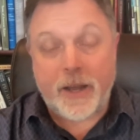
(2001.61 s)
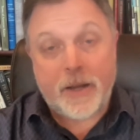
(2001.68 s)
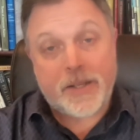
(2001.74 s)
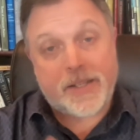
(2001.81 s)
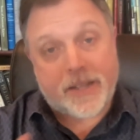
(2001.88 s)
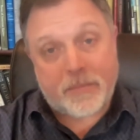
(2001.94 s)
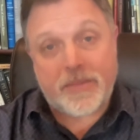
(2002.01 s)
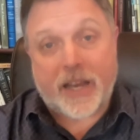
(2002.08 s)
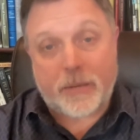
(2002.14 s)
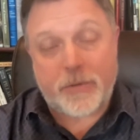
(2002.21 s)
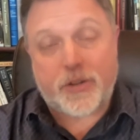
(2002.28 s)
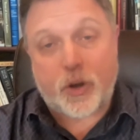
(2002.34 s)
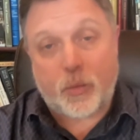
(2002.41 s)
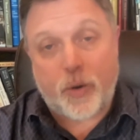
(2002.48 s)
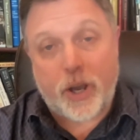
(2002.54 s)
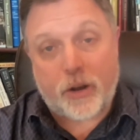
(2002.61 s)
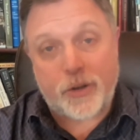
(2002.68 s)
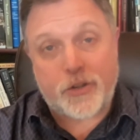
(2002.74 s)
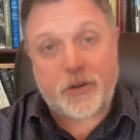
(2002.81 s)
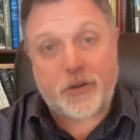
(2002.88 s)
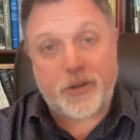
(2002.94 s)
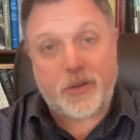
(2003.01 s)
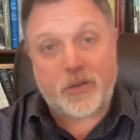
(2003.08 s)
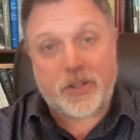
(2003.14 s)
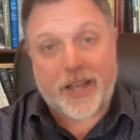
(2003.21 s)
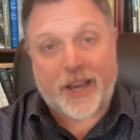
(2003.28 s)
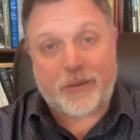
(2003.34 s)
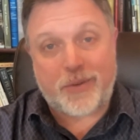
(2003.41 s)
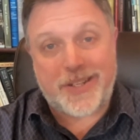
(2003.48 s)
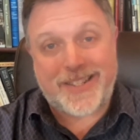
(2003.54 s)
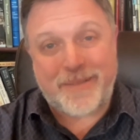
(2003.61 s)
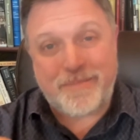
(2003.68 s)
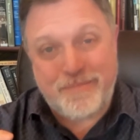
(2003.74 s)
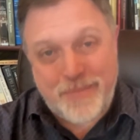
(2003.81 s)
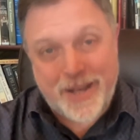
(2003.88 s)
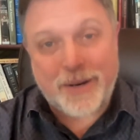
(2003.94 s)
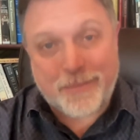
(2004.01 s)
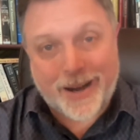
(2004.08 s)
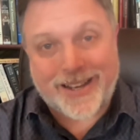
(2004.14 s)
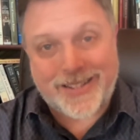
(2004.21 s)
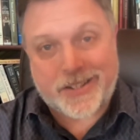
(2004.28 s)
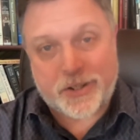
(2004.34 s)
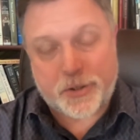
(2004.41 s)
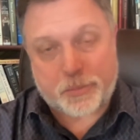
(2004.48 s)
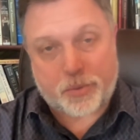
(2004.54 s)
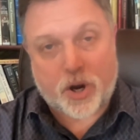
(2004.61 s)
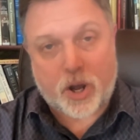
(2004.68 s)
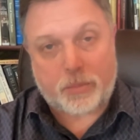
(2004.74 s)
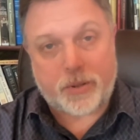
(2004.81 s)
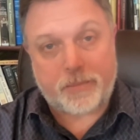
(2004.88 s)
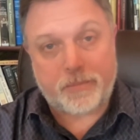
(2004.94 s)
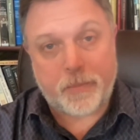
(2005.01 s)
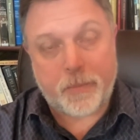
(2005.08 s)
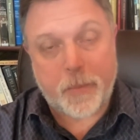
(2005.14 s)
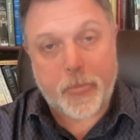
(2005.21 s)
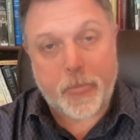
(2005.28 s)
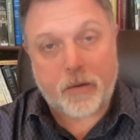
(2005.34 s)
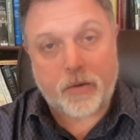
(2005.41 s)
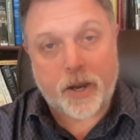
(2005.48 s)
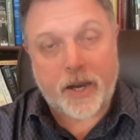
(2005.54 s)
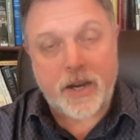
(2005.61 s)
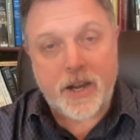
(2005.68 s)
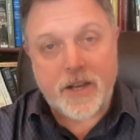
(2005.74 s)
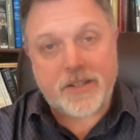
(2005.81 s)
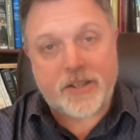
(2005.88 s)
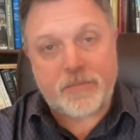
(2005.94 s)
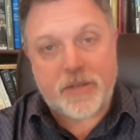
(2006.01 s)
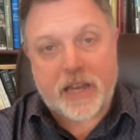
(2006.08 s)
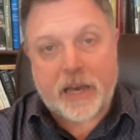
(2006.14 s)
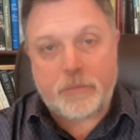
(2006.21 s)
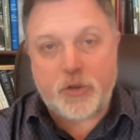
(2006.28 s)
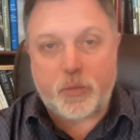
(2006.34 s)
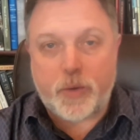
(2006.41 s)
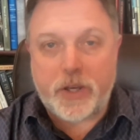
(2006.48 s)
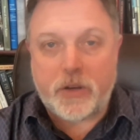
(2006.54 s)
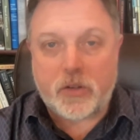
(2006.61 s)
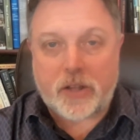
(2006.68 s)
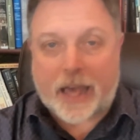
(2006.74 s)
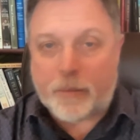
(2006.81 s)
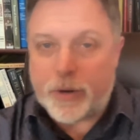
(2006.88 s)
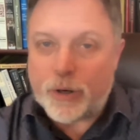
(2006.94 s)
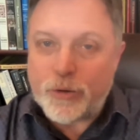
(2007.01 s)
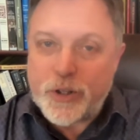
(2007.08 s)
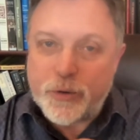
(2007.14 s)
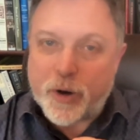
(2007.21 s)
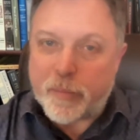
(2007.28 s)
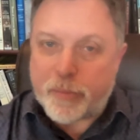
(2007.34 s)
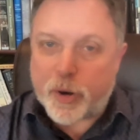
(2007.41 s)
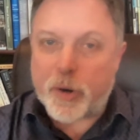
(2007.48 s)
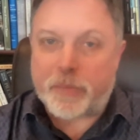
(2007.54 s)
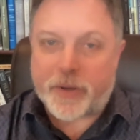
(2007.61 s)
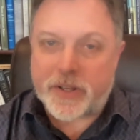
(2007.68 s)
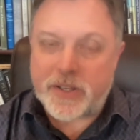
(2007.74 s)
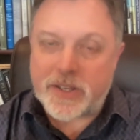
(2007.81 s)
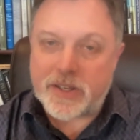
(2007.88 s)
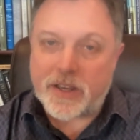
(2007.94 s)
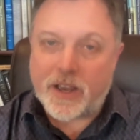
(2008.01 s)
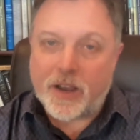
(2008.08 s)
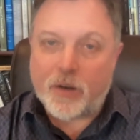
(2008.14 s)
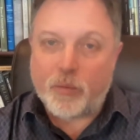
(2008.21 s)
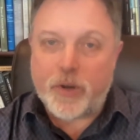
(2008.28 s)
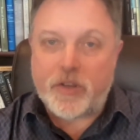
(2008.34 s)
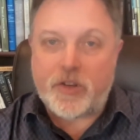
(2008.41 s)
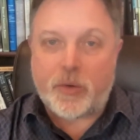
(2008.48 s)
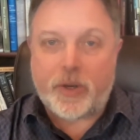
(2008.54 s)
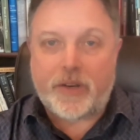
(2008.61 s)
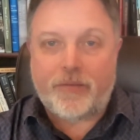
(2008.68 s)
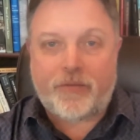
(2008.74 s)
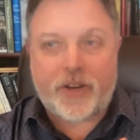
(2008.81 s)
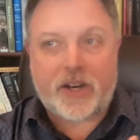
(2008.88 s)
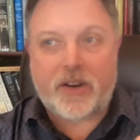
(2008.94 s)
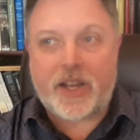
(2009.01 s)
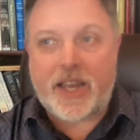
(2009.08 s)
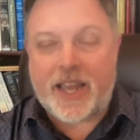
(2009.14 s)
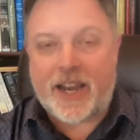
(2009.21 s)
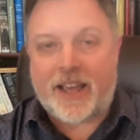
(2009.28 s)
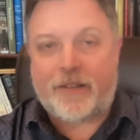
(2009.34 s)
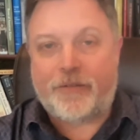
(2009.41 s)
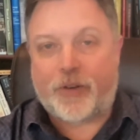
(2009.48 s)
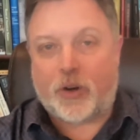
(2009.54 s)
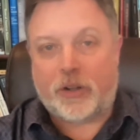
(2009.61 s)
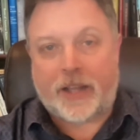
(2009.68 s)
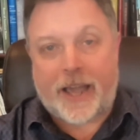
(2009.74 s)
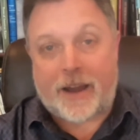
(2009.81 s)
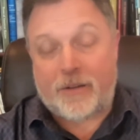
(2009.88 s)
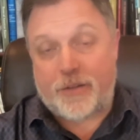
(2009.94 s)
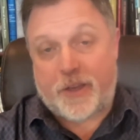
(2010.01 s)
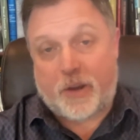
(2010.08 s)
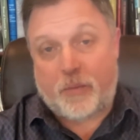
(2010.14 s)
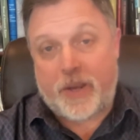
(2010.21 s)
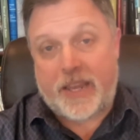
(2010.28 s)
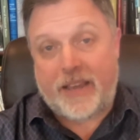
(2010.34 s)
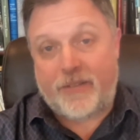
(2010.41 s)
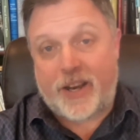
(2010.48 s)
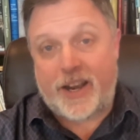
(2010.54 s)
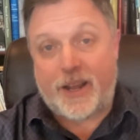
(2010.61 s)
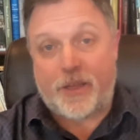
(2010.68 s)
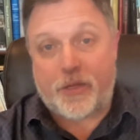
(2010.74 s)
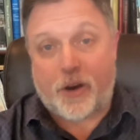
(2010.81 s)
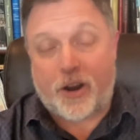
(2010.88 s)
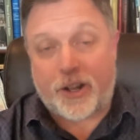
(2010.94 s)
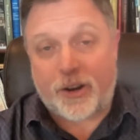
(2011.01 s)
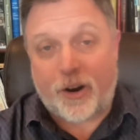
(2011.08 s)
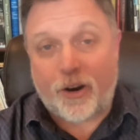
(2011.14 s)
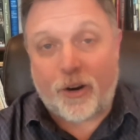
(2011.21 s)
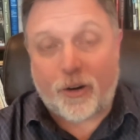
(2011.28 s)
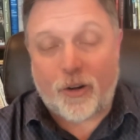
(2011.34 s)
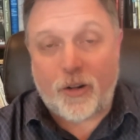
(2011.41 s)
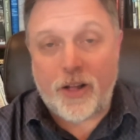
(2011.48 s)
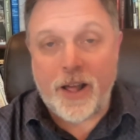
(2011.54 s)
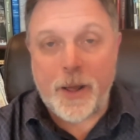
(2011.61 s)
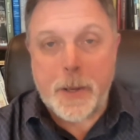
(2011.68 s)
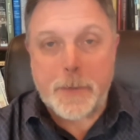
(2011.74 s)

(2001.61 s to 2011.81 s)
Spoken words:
Sometimes, though, we also use language that minimizes a problem, right? Sometimes we use, and we don't do it on purpose. We do it very inadvertently. I don't think we give it any thought at all.